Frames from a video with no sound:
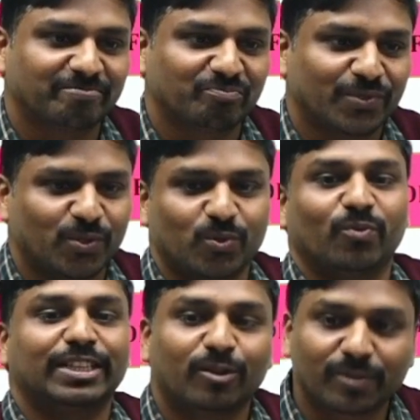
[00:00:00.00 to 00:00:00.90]
So
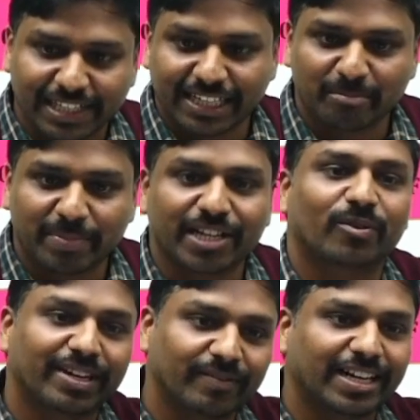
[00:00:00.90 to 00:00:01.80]
without clearing pre, how can
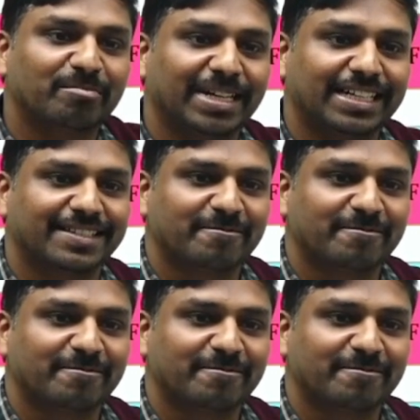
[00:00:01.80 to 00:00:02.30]
we write mains?